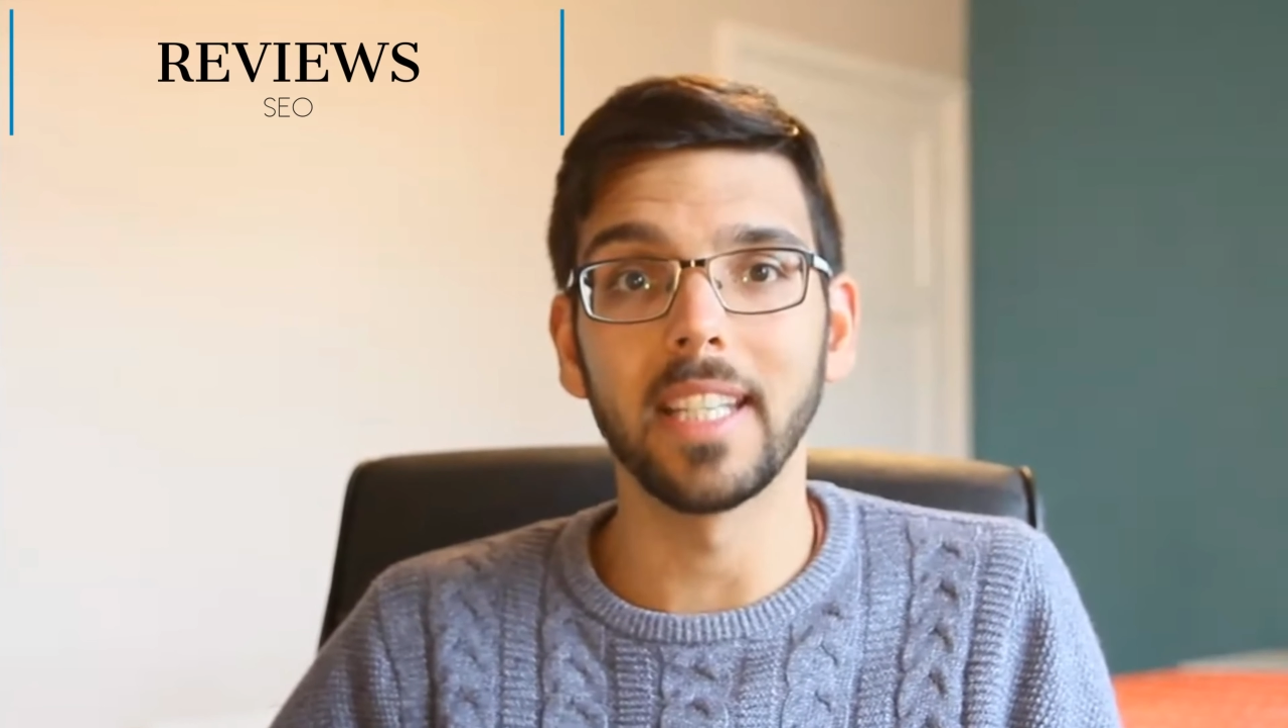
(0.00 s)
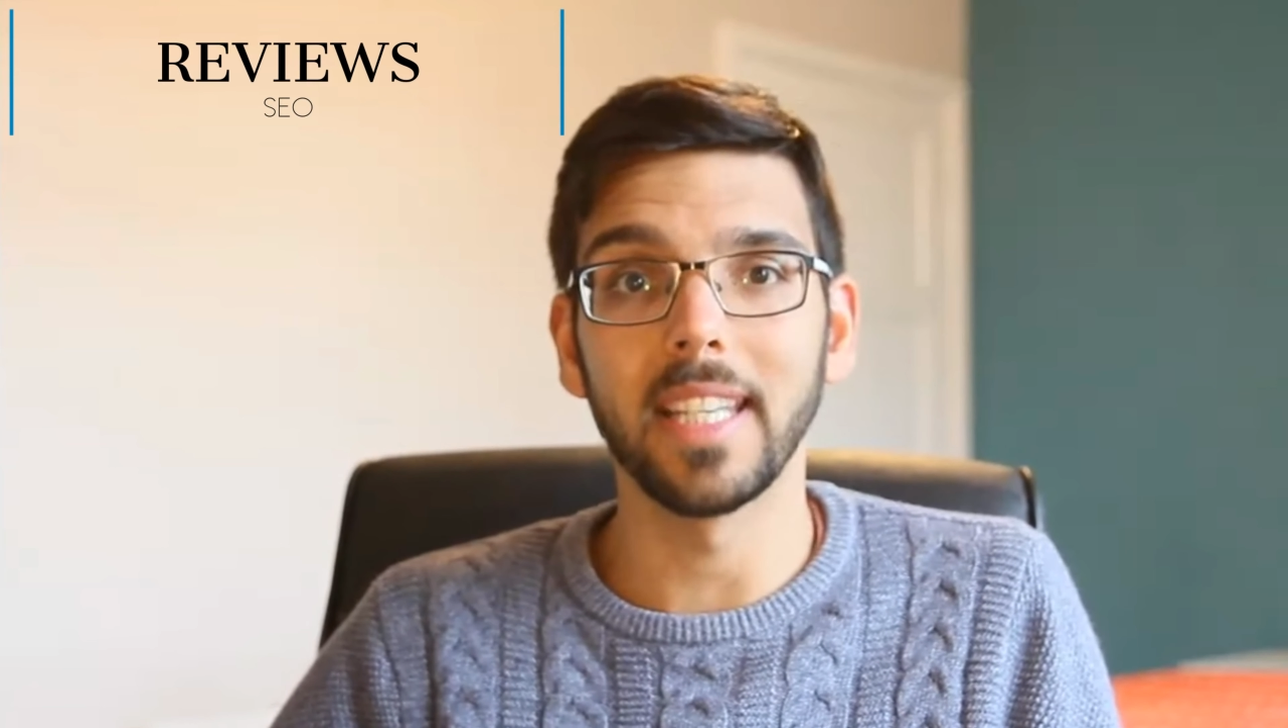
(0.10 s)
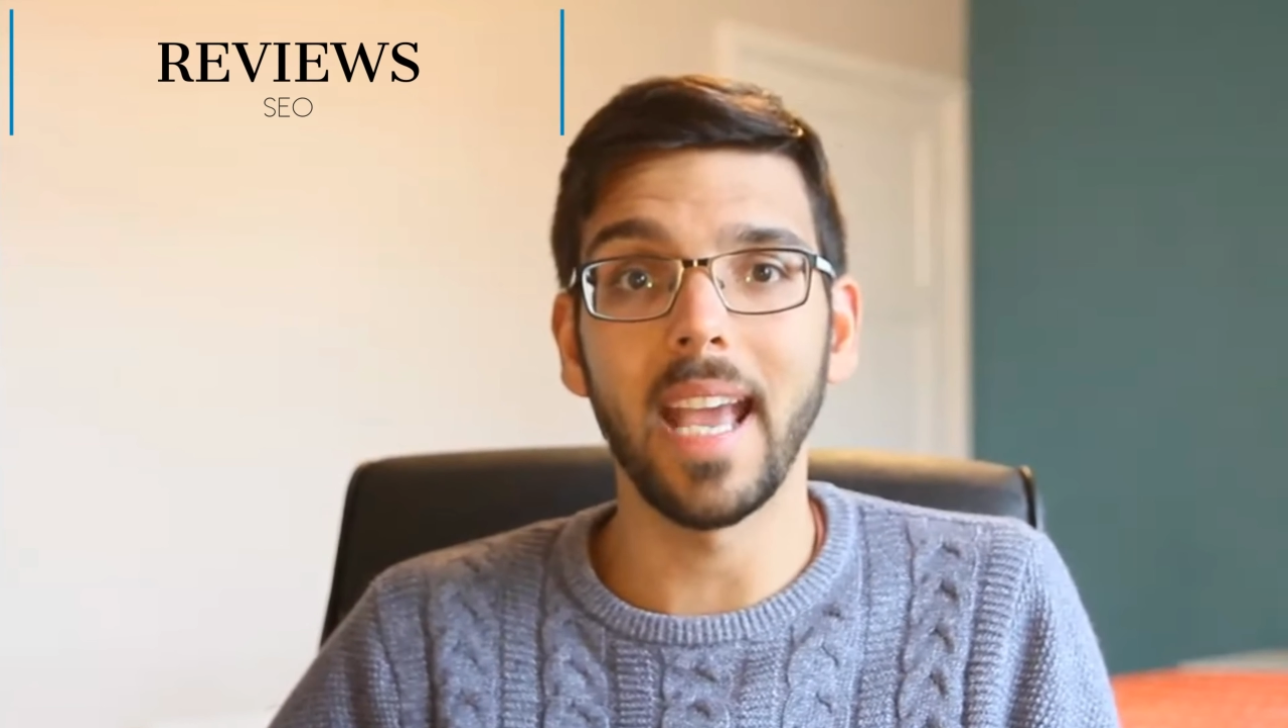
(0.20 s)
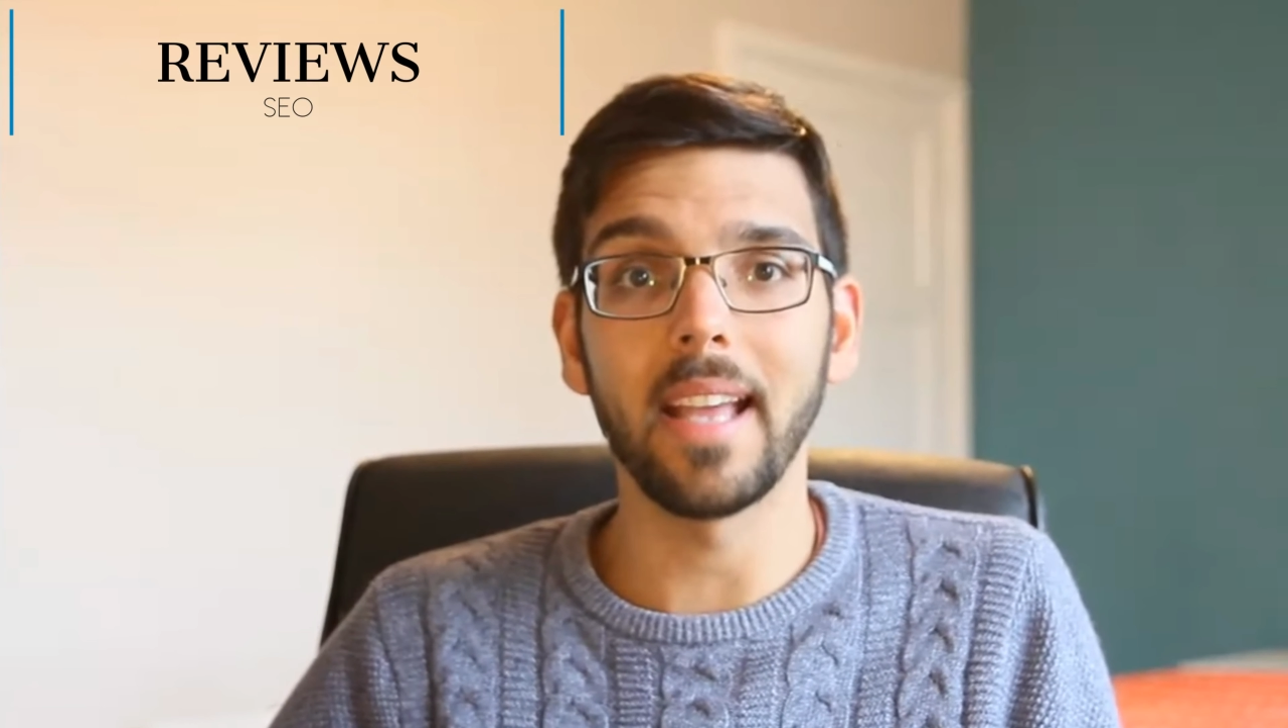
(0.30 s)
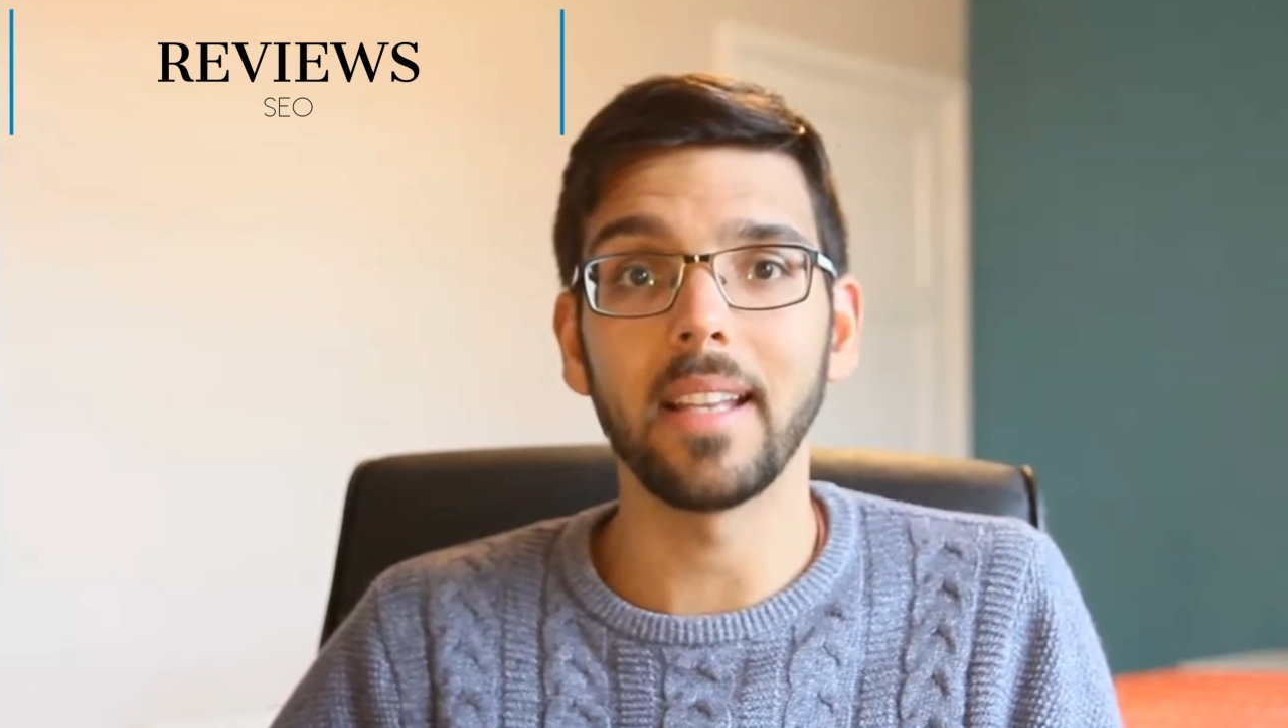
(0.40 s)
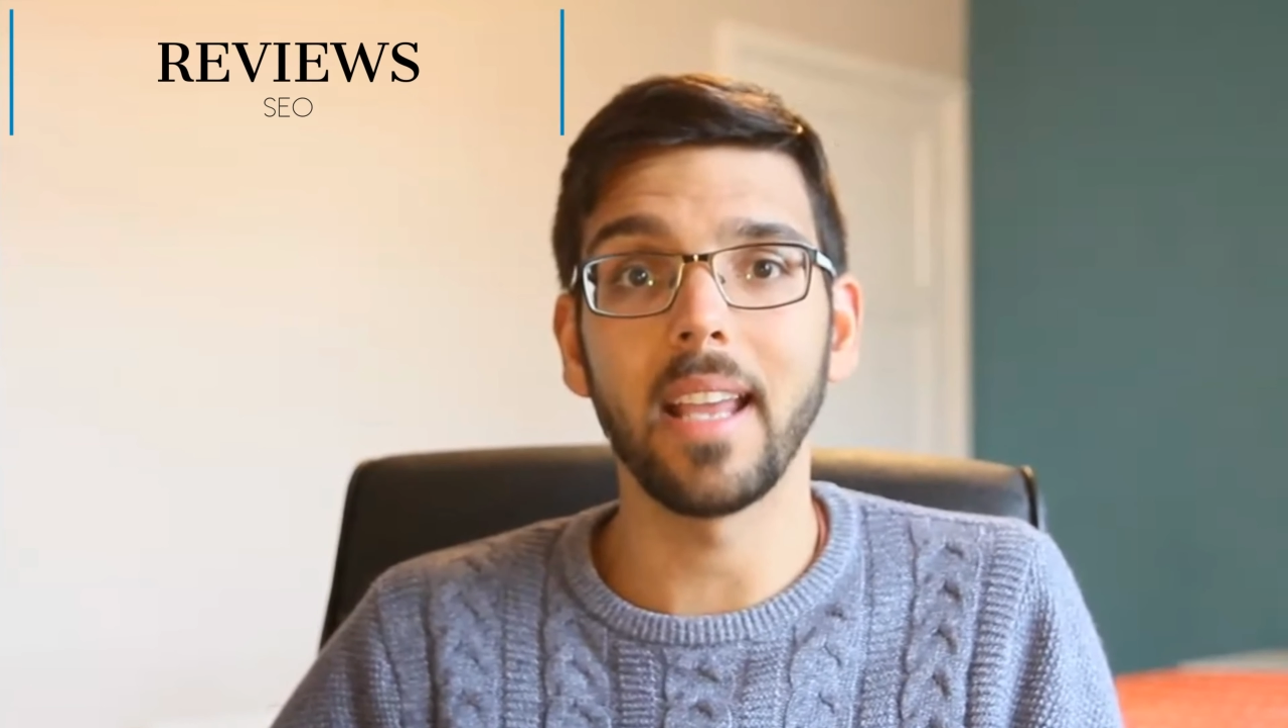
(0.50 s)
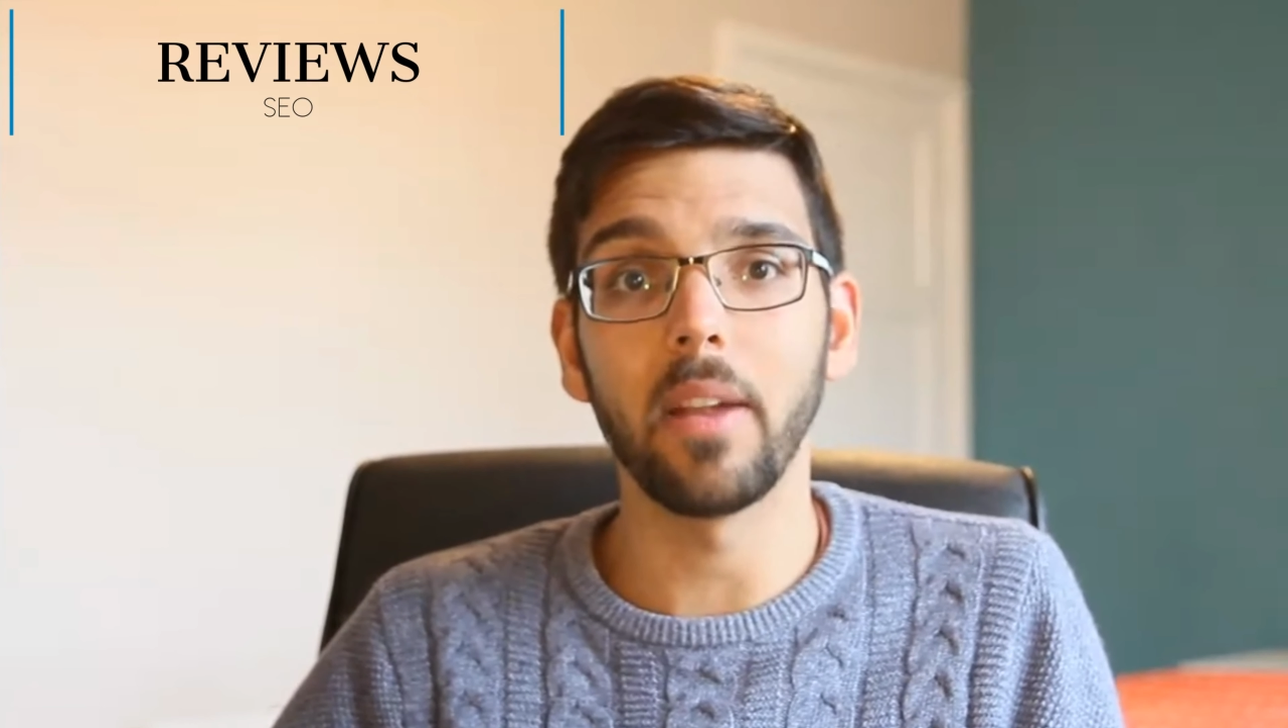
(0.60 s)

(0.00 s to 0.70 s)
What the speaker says: to get